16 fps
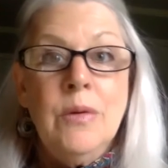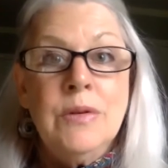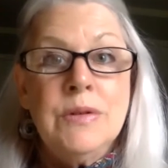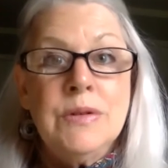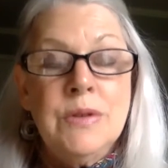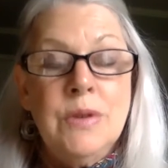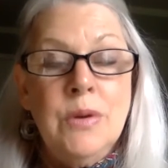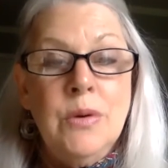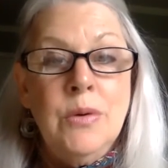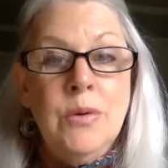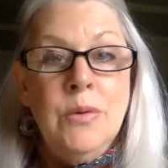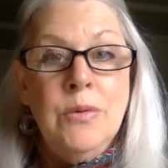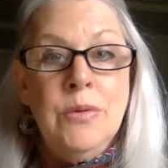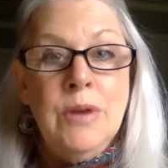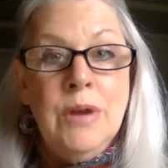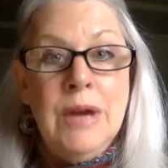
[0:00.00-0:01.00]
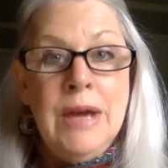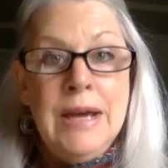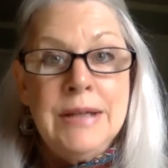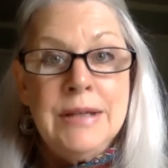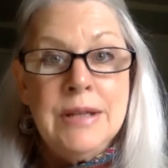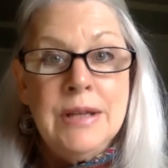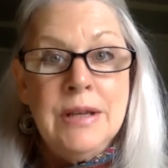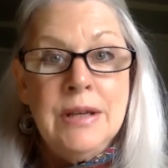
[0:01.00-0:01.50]
So they're
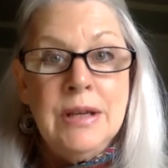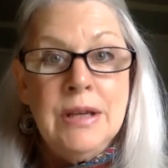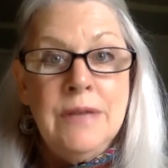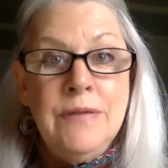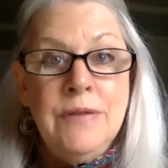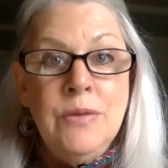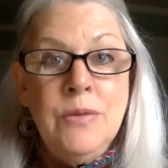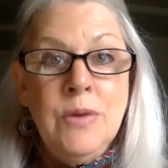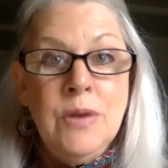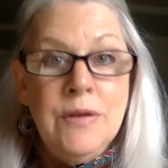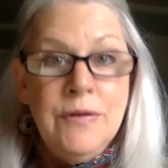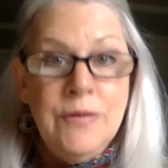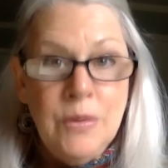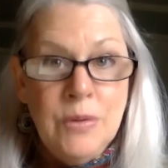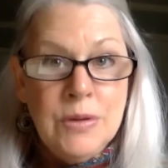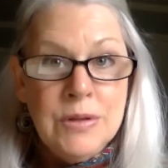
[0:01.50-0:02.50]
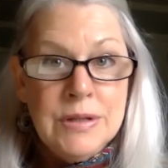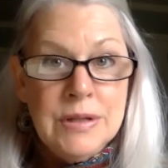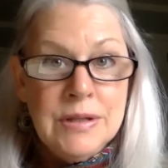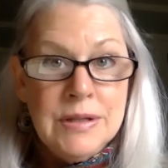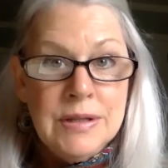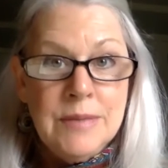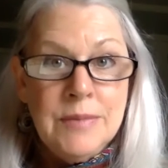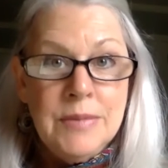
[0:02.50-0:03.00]
asking, if you want to focus on
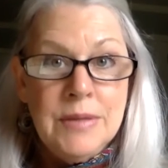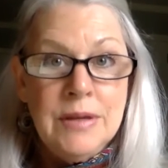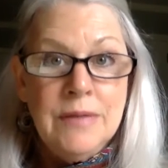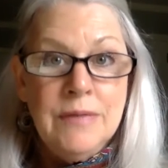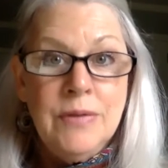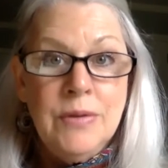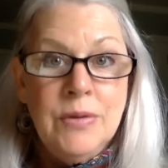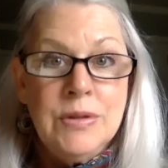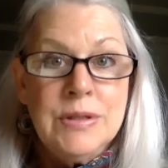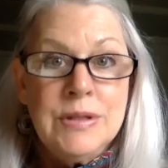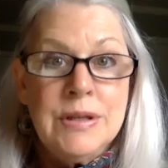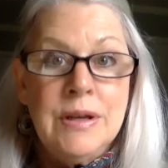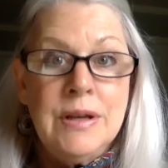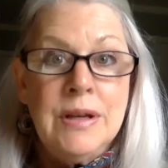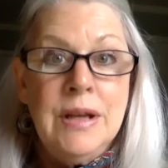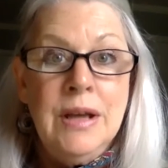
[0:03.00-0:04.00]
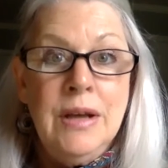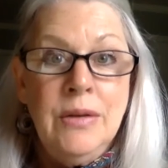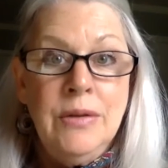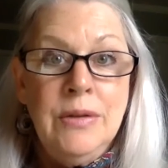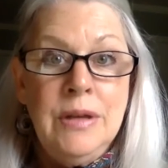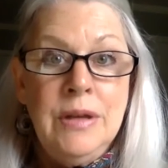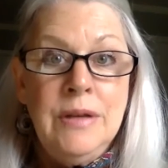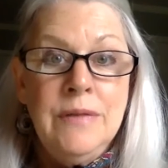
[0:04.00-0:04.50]
something, focus on
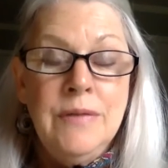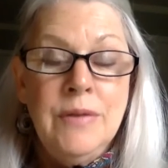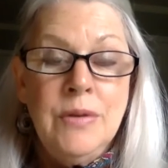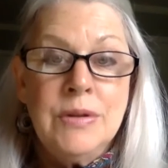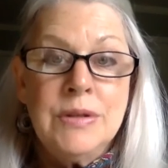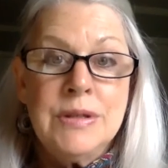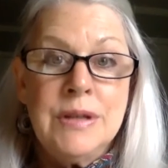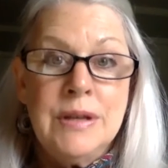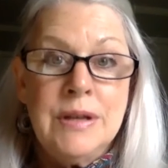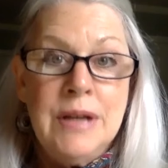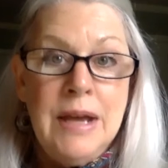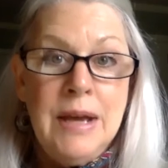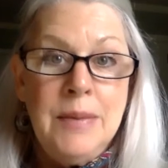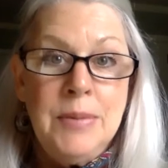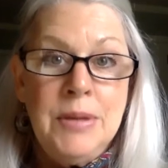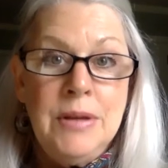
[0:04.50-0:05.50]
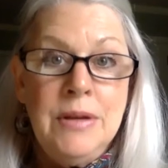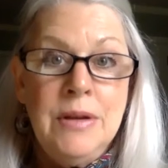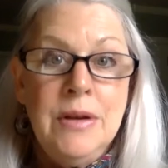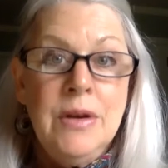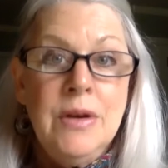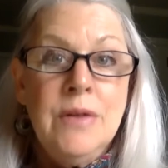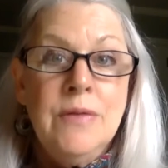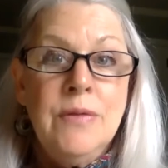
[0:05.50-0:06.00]
healthy, focus on happy,
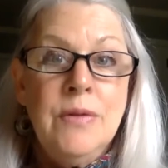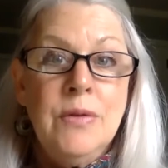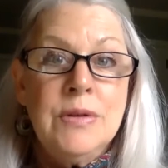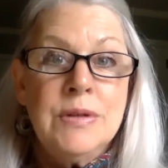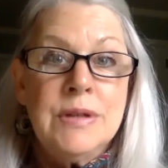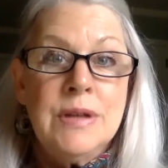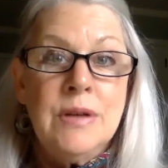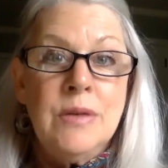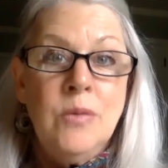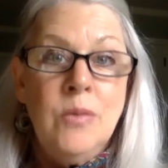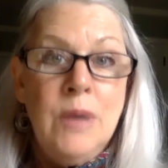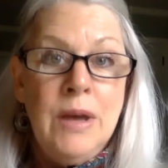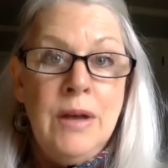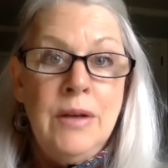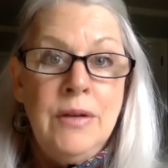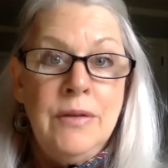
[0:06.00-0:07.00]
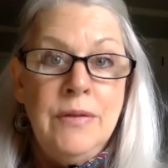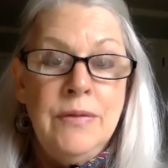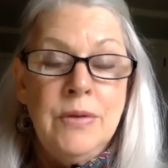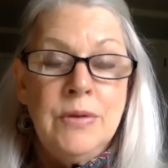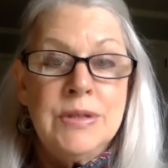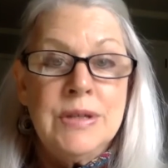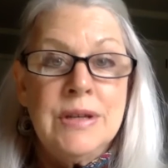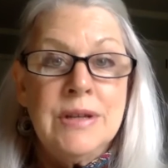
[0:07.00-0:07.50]
focus on well,
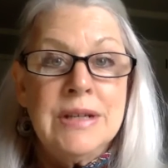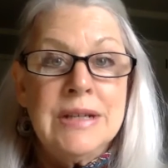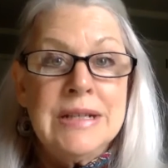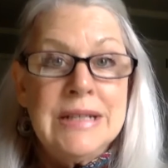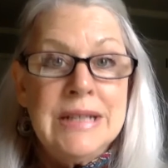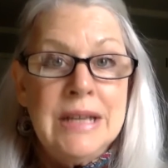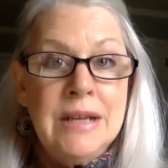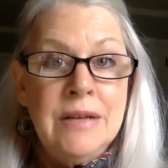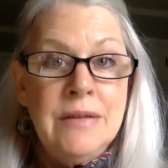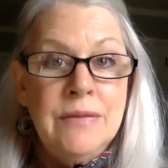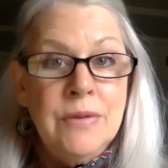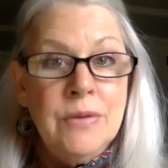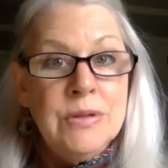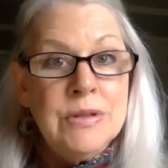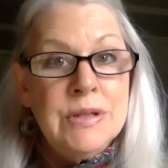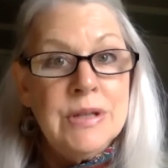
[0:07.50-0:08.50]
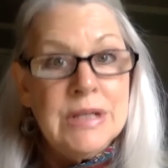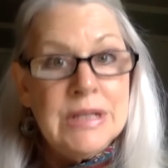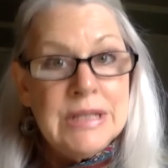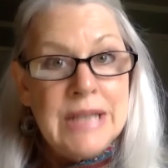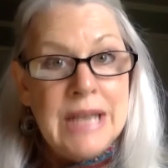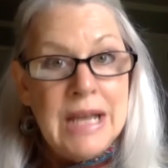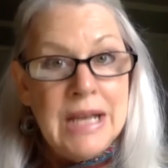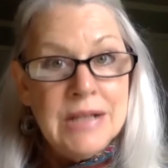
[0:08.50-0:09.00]
focus on content, focus on
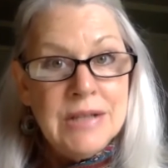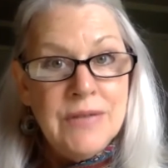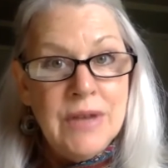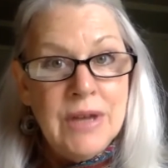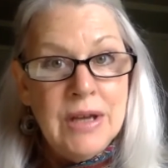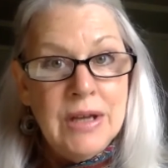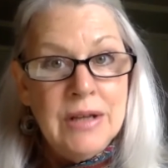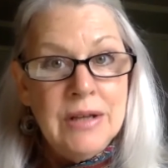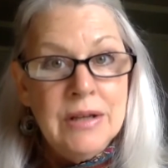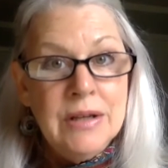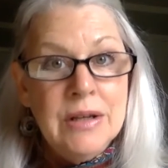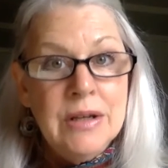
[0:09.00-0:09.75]
satisfied,